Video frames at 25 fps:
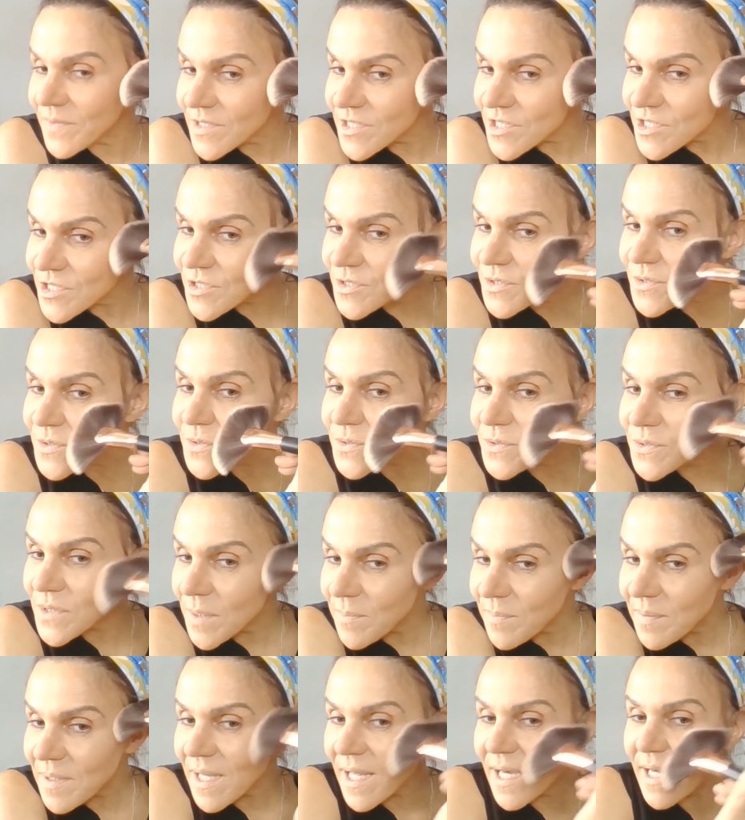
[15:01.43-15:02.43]
to
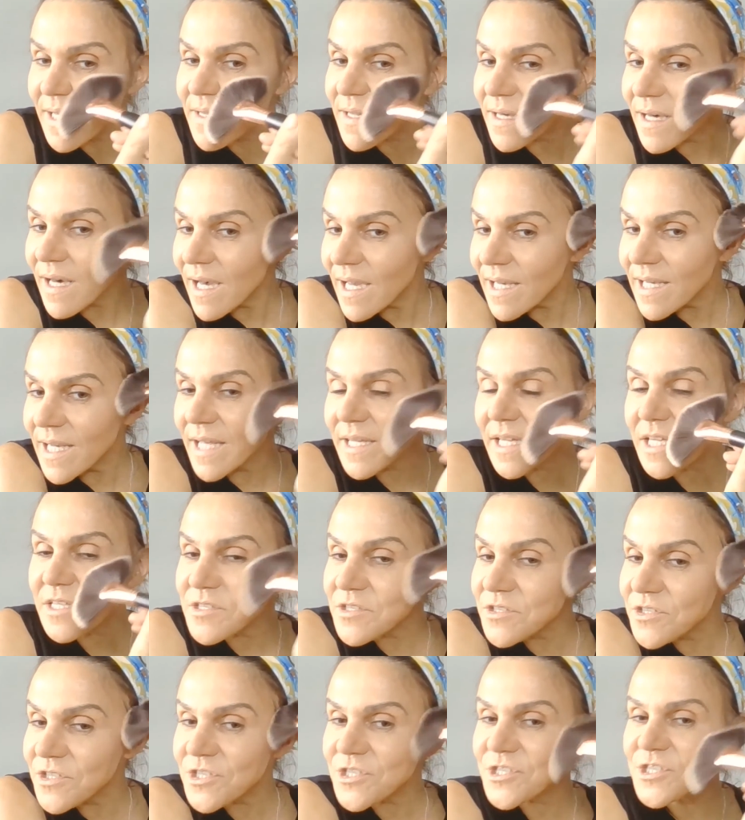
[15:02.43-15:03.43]
apply the highlighter
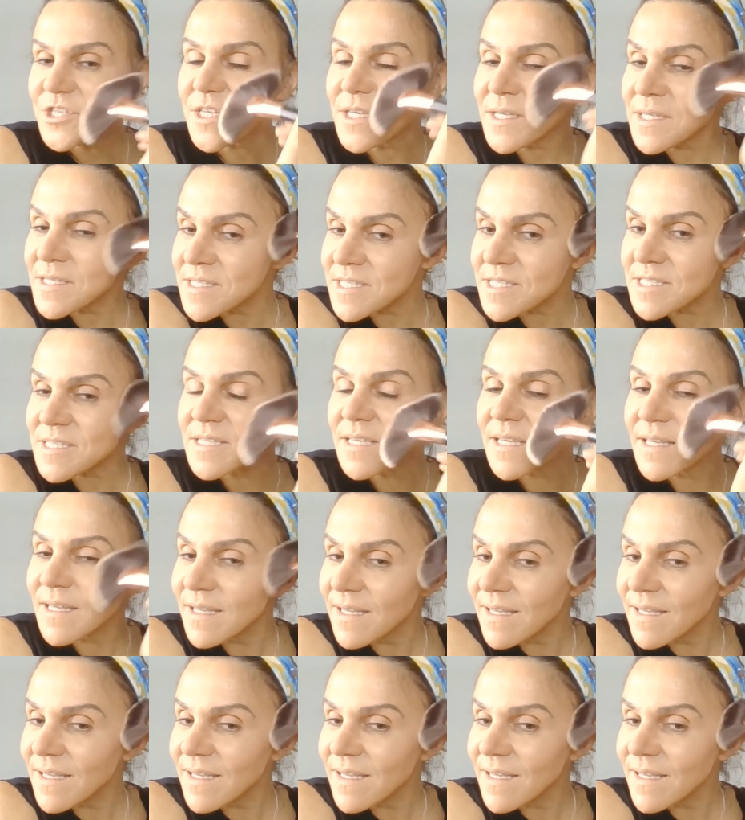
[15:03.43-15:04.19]
to your cheeks.